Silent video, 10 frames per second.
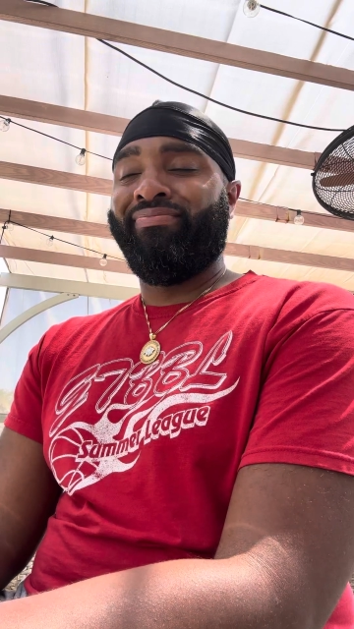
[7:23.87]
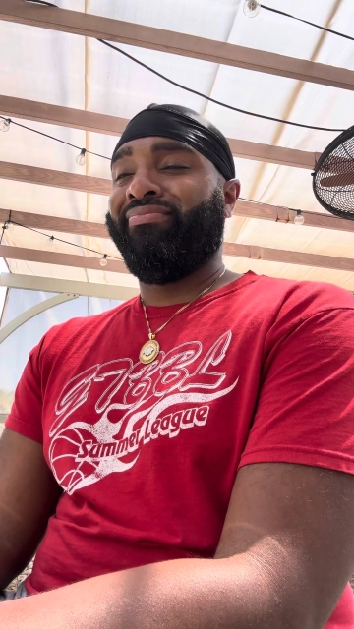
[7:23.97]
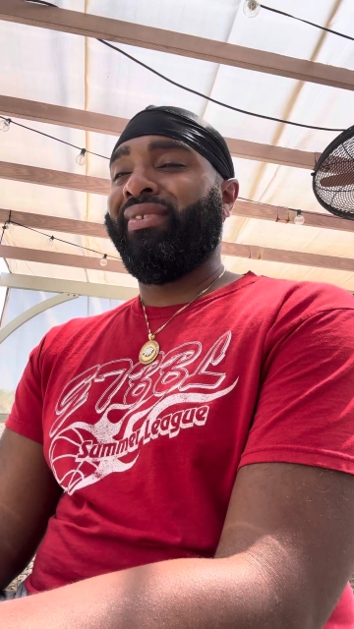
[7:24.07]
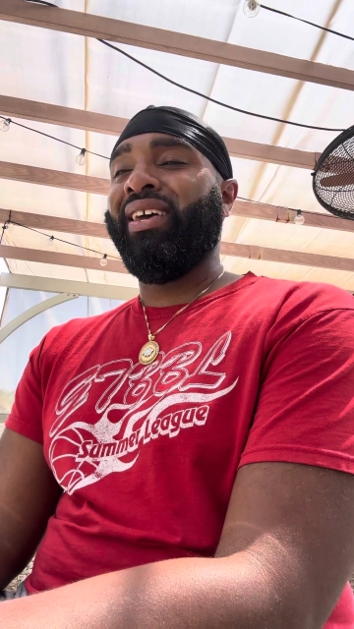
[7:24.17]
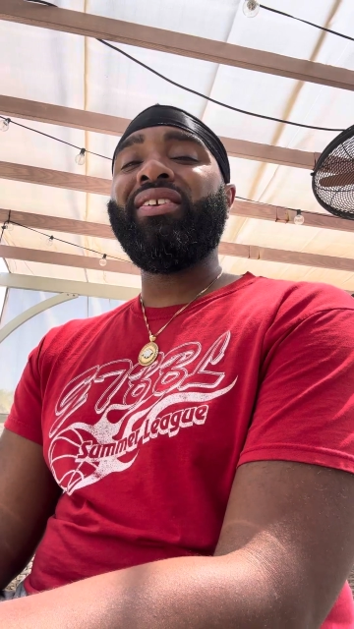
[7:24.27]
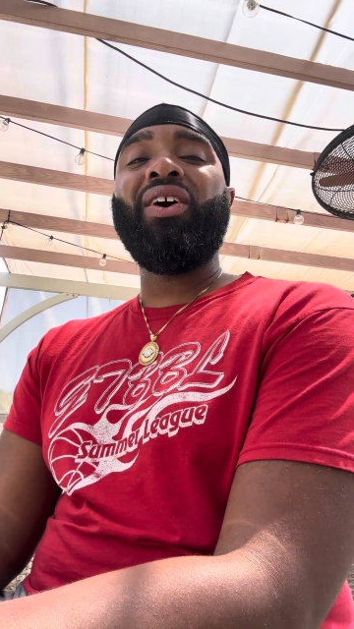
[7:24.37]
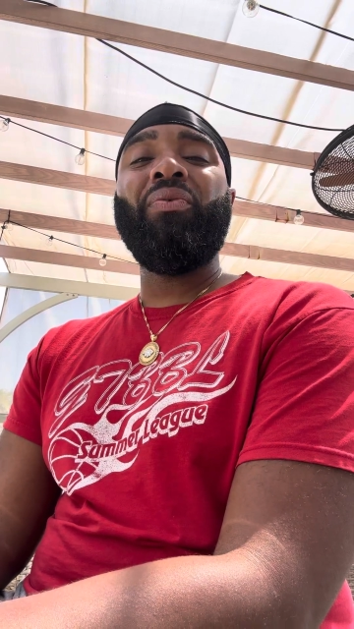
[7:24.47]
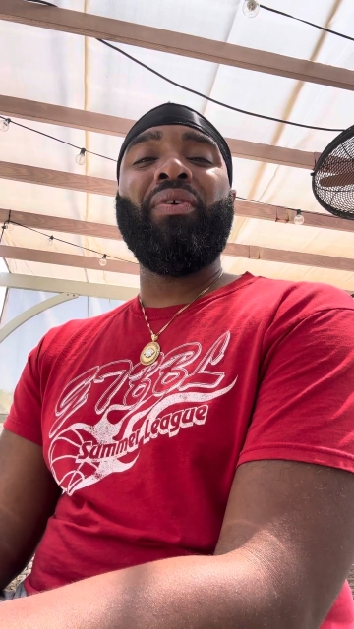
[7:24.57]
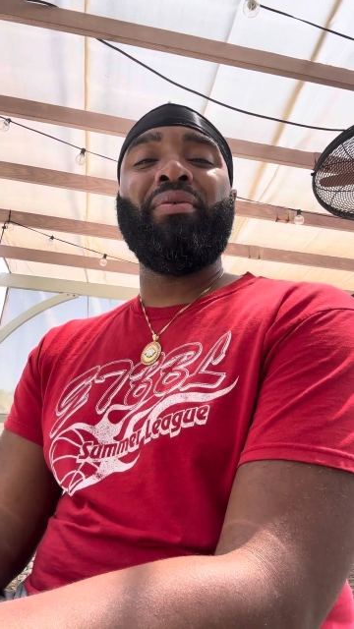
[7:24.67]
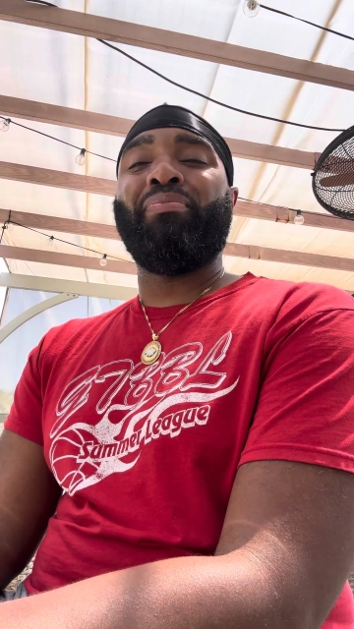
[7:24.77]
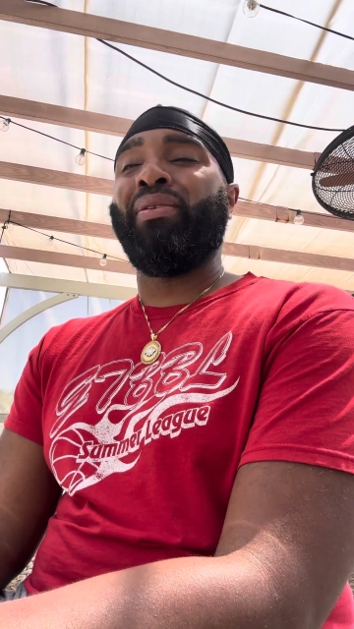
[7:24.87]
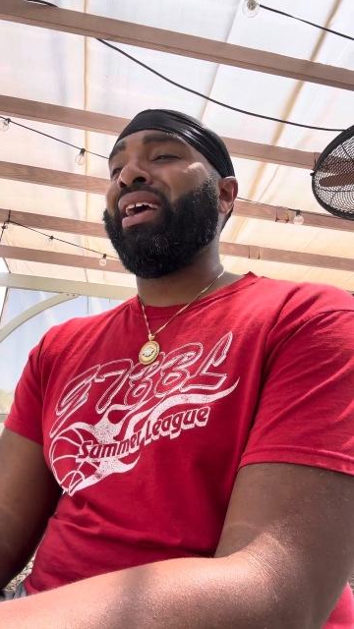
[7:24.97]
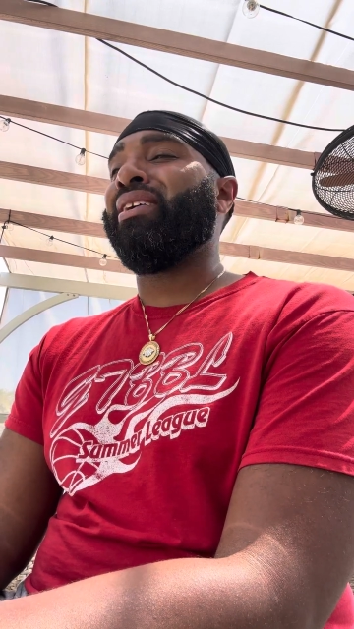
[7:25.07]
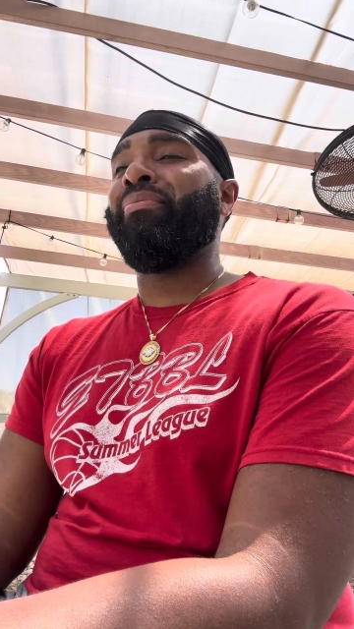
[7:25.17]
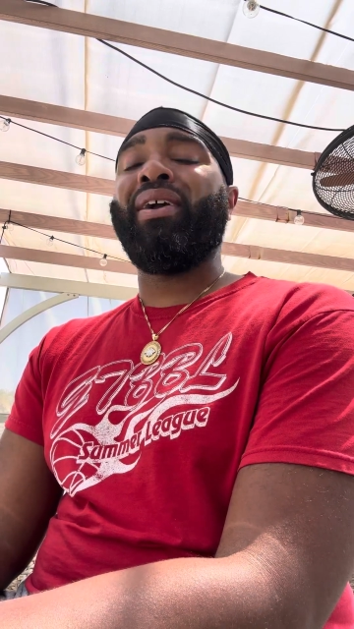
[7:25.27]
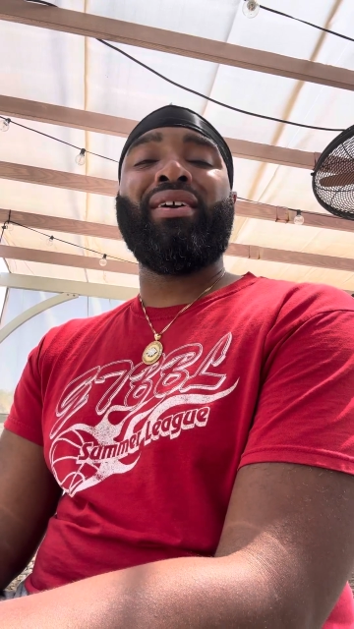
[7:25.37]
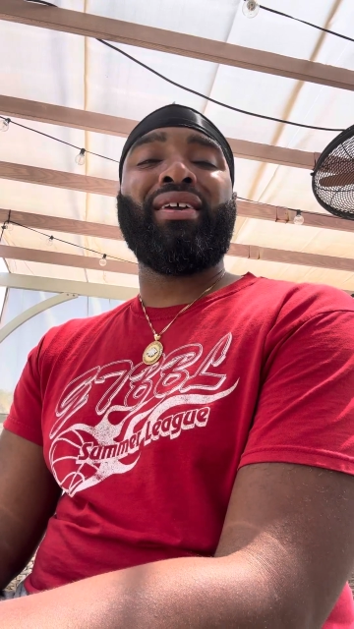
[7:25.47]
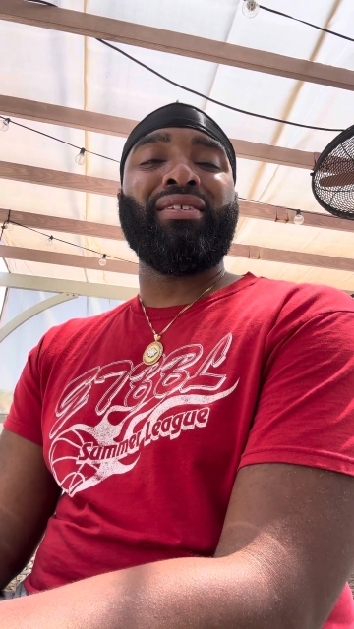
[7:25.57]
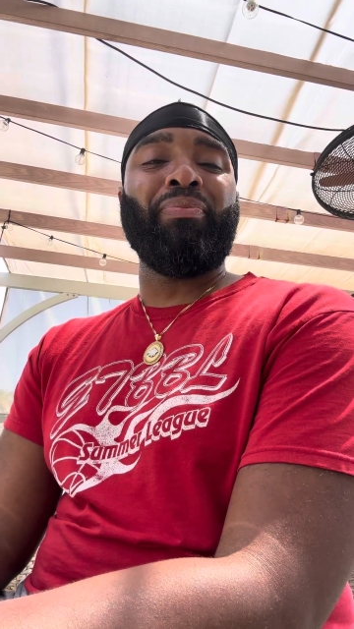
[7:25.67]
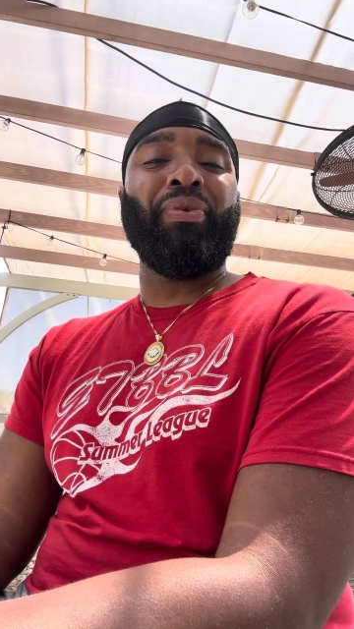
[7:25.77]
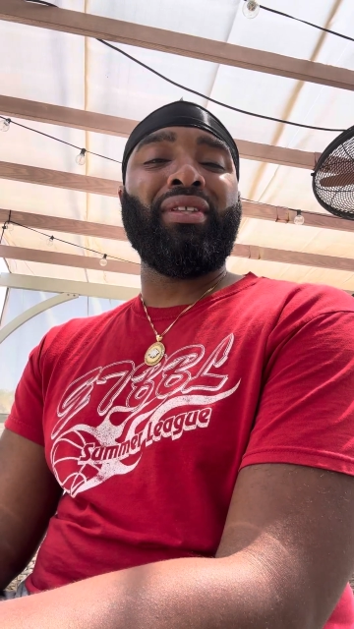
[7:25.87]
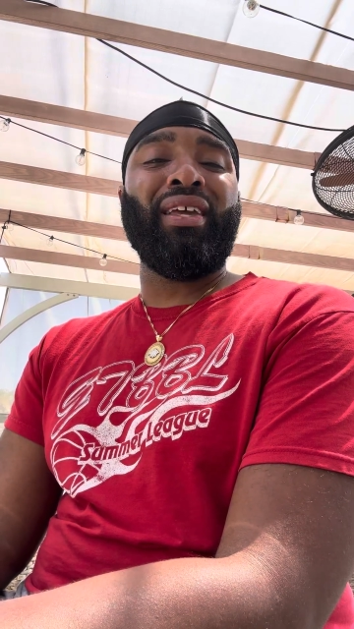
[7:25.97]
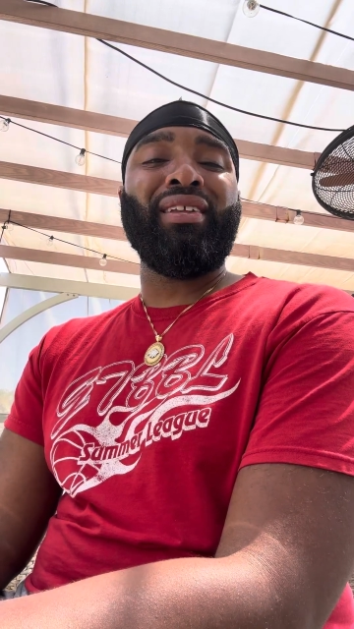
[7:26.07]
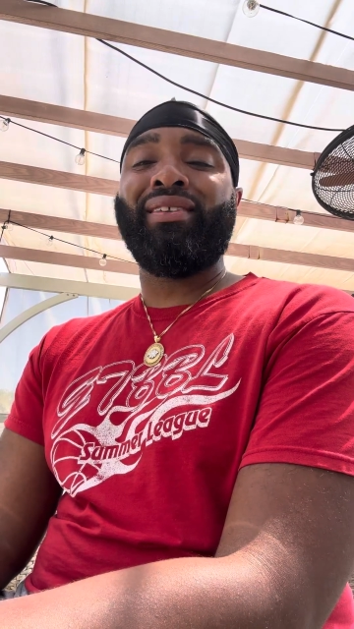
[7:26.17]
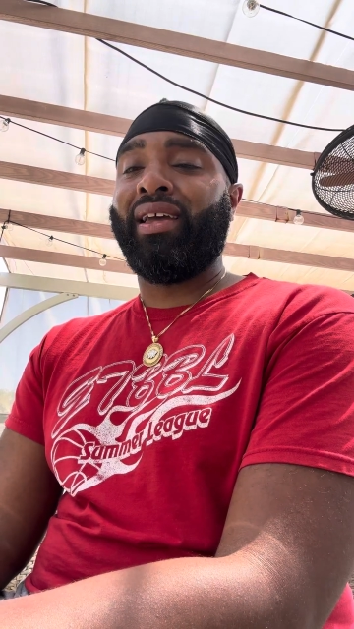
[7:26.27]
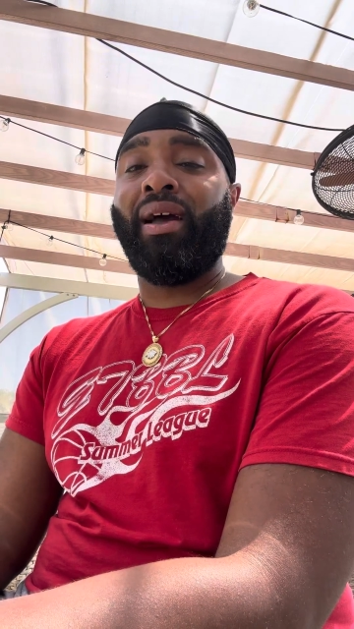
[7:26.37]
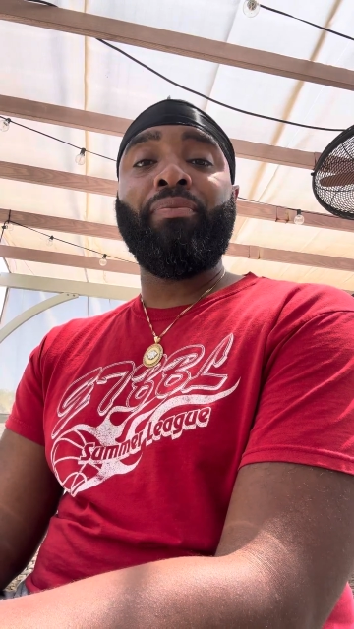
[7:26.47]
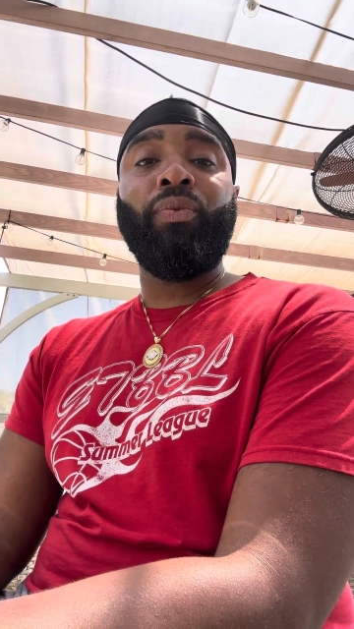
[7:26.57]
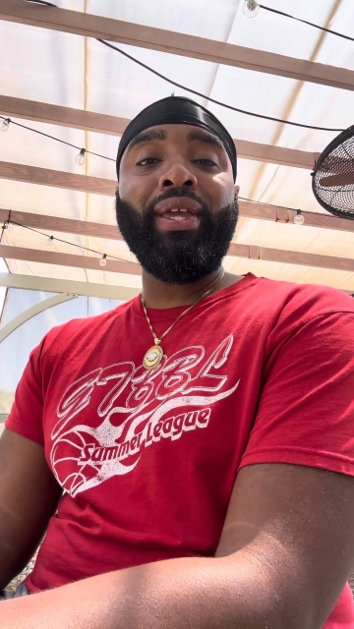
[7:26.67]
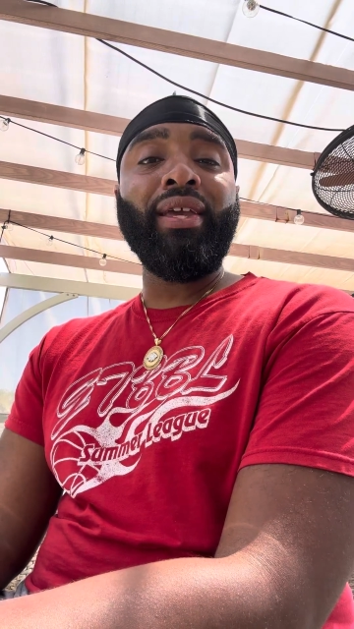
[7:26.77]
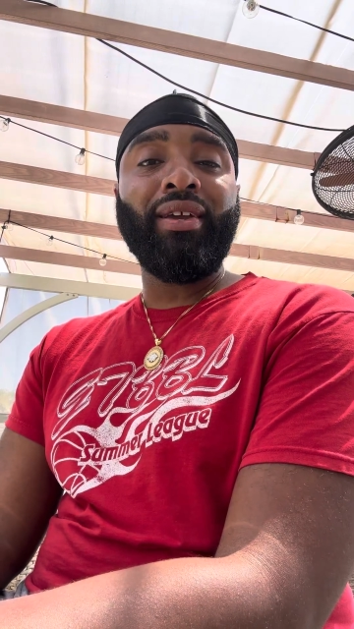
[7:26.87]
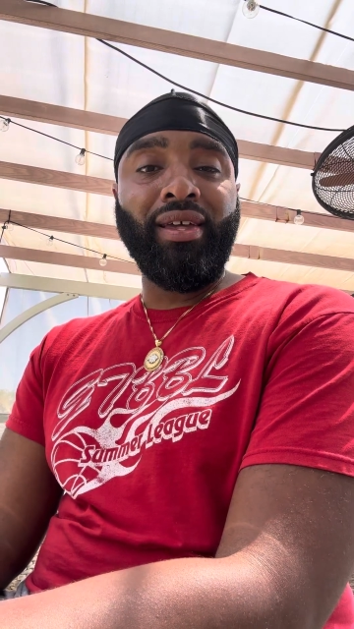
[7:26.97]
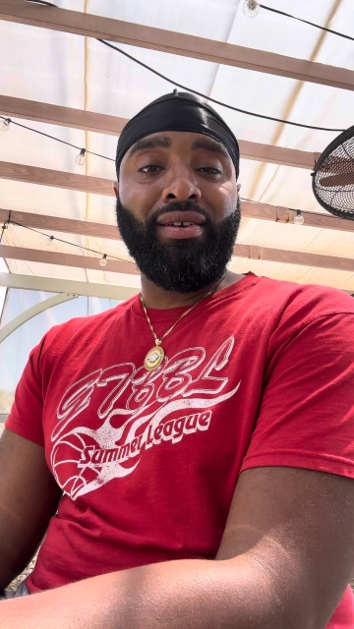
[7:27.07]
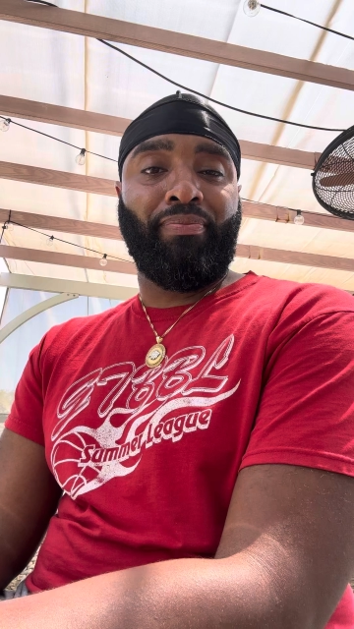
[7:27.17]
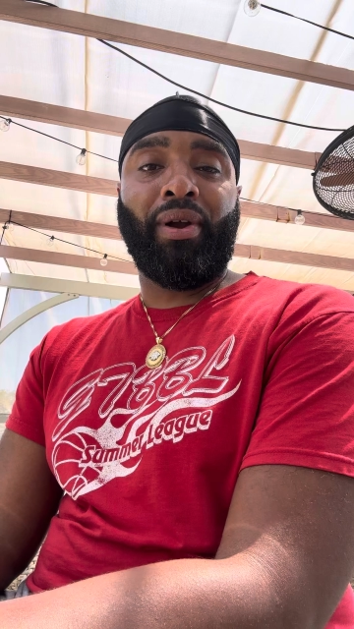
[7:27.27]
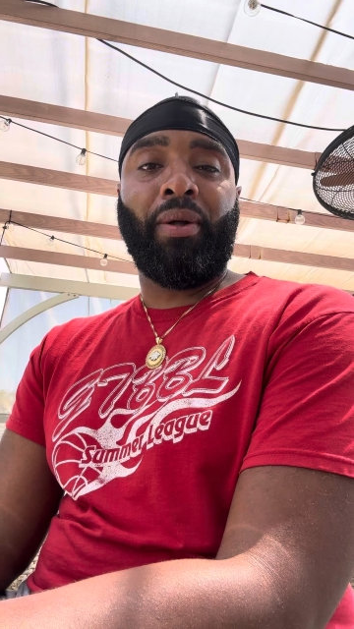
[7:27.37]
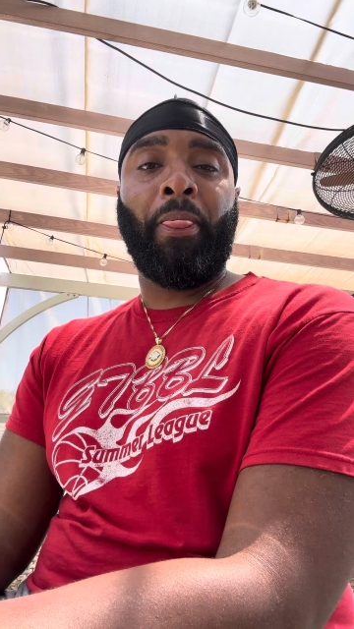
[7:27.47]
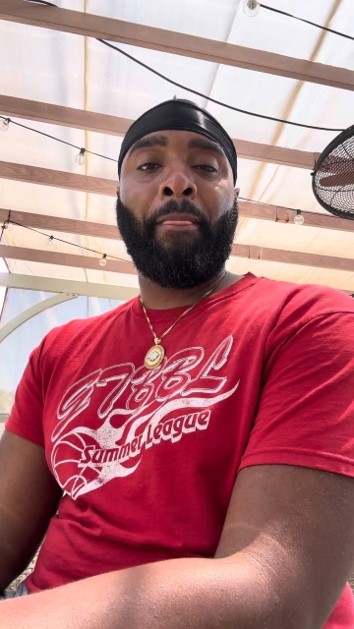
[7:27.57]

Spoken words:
Now y'all want black Americans to put we good, bro.